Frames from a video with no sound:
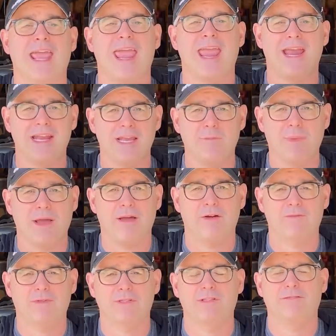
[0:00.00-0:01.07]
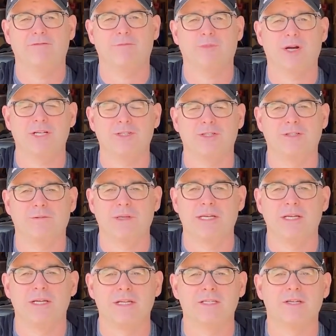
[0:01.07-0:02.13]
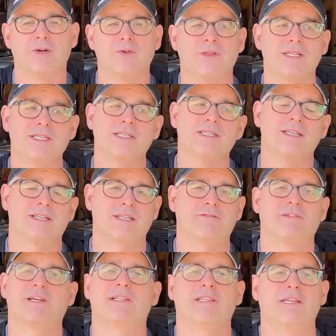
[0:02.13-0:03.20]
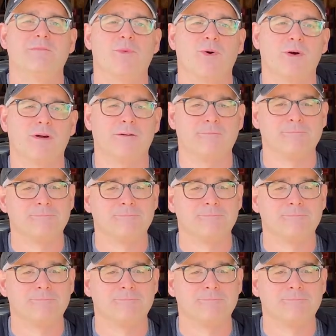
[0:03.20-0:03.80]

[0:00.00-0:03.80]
80-pound lift pressure. So this is significantly more.